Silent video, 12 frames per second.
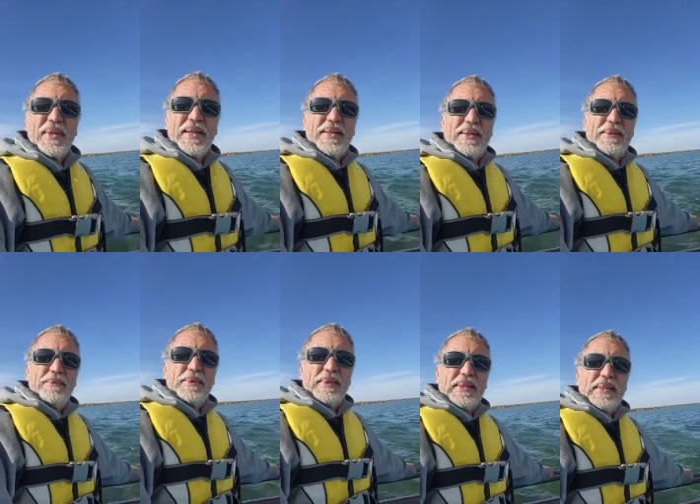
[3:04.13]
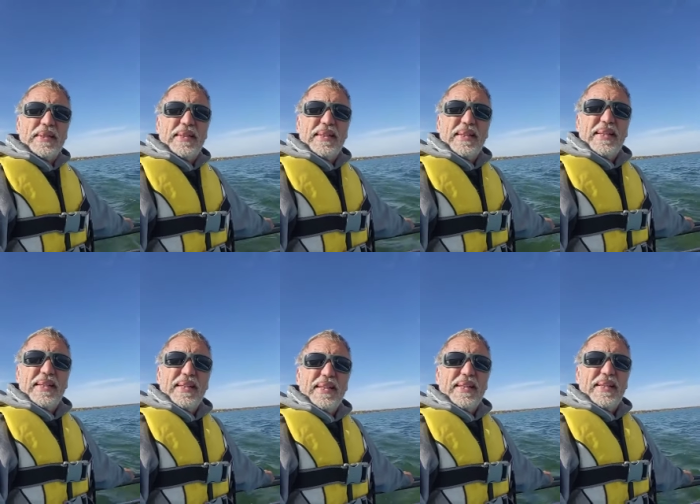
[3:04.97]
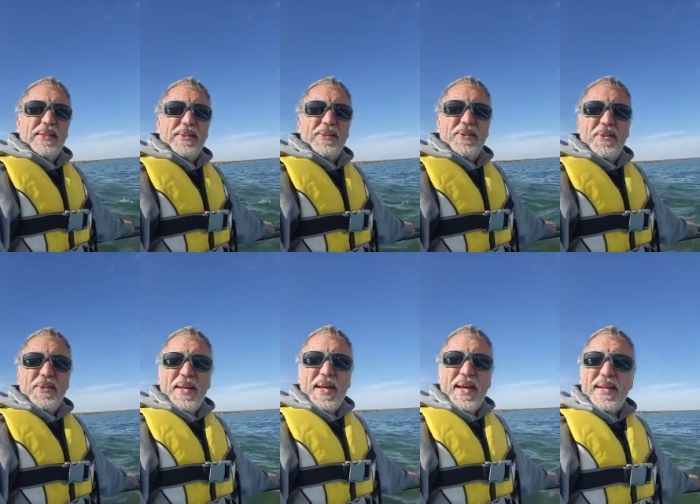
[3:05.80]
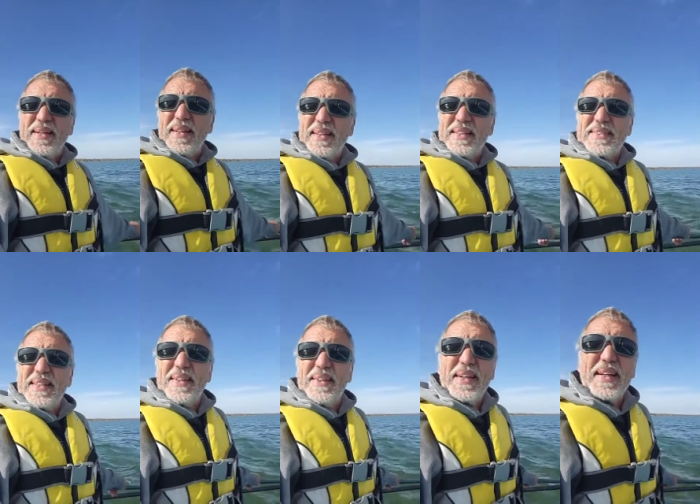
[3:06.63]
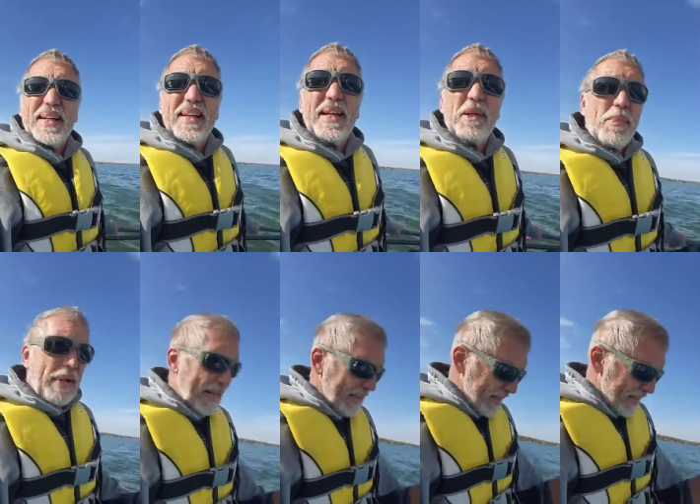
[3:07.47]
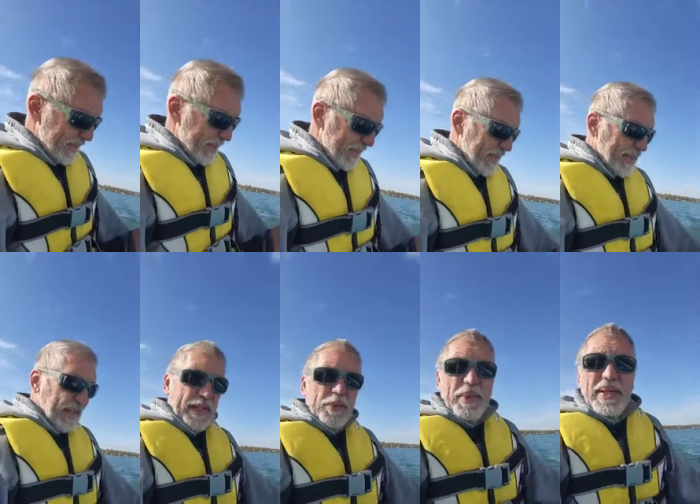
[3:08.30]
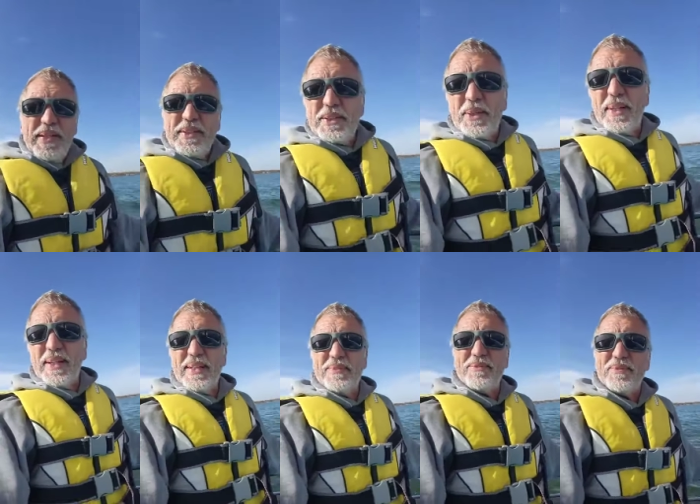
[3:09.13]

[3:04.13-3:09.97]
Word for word: uh, other than that, like you say, we got to head back down to Glenwood here shortly.